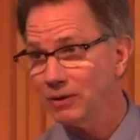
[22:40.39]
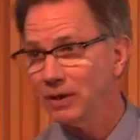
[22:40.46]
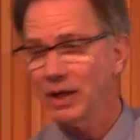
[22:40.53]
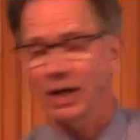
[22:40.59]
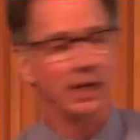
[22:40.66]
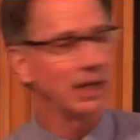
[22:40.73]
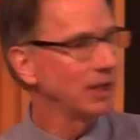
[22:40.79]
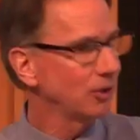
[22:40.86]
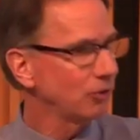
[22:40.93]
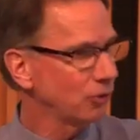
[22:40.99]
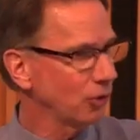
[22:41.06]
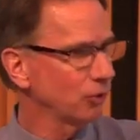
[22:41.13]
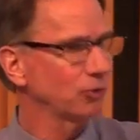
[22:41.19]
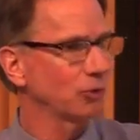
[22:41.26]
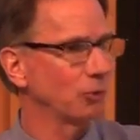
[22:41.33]
And then the
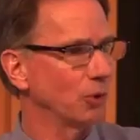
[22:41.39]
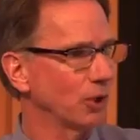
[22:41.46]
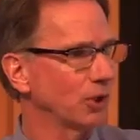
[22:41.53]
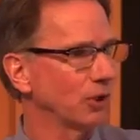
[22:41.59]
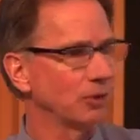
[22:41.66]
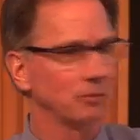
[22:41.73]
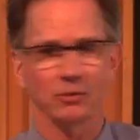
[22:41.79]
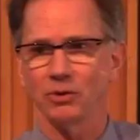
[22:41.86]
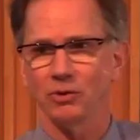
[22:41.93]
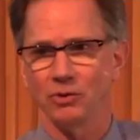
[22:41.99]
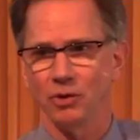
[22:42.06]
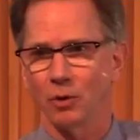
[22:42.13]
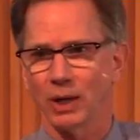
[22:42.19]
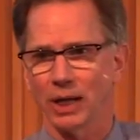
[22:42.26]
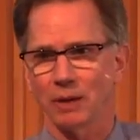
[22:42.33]
social worker,
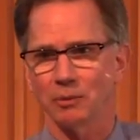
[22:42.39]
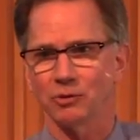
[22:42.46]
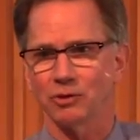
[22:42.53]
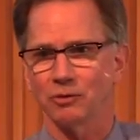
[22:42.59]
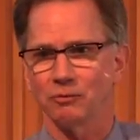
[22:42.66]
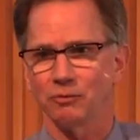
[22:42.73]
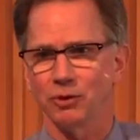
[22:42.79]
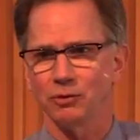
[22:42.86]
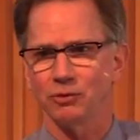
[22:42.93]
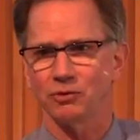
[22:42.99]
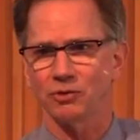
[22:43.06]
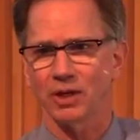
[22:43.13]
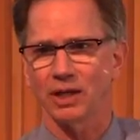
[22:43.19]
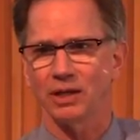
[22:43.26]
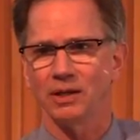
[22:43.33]
knowing I was confused,
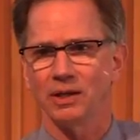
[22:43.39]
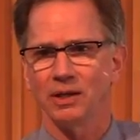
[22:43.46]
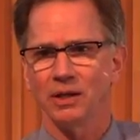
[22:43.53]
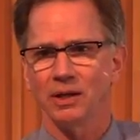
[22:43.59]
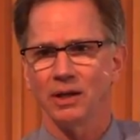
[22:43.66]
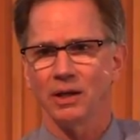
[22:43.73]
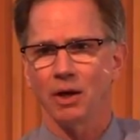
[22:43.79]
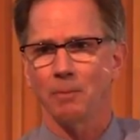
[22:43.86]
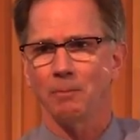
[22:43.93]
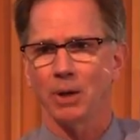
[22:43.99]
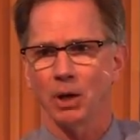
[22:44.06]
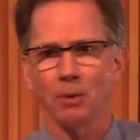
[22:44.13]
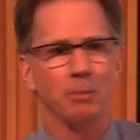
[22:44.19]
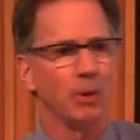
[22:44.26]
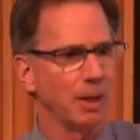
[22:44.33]
said, a
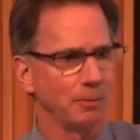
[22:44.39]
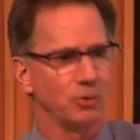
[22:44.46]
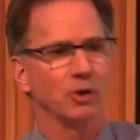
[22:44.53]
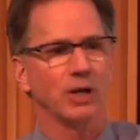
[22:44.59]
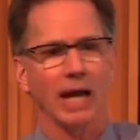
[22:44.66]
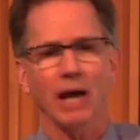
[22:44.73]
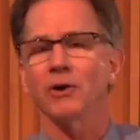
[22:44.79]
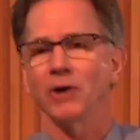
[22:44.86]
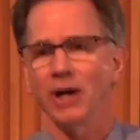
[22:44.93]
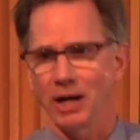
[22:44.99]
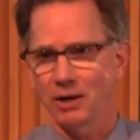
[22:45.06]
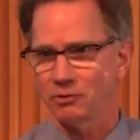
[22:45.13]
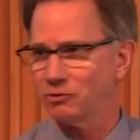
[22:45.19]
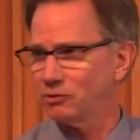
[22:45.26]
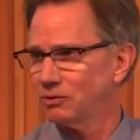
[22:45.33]
barrel bomb took out her
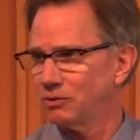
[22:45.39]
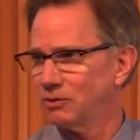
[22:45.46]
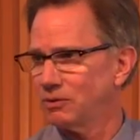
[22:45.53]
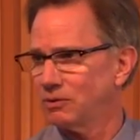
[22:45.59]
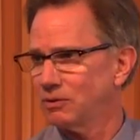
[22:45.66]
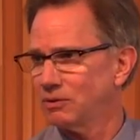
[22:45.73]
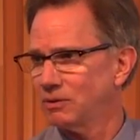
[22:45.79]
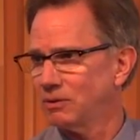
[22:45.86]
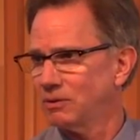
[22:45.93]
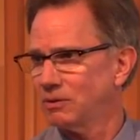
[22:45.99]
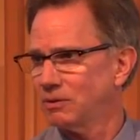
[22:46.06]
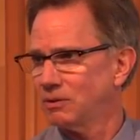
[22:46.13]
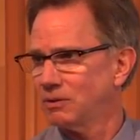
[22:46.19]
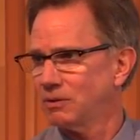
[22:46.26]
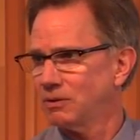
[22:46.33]
house.
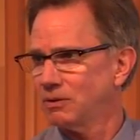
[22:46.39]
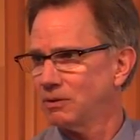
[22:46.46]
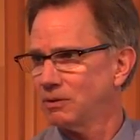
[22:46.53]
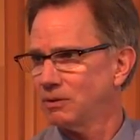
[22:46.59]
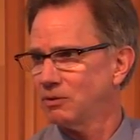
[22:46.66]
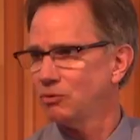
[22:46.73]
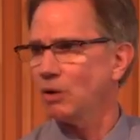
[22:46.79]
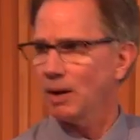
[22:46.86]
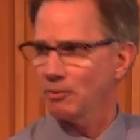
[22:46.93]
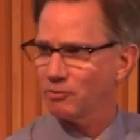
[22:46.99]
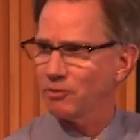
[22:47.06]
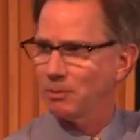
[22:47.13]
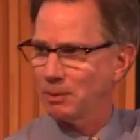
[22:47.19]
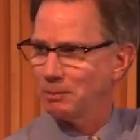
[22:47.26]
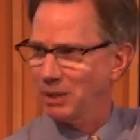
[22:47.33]
Dropped
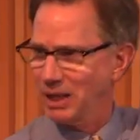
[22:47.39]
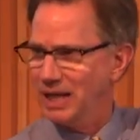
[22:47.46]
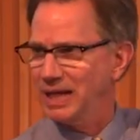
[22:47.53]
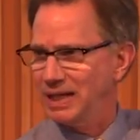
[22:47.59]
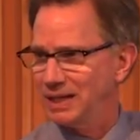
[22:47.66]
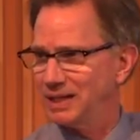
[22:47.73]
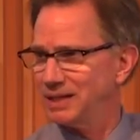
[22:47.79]
from a plane.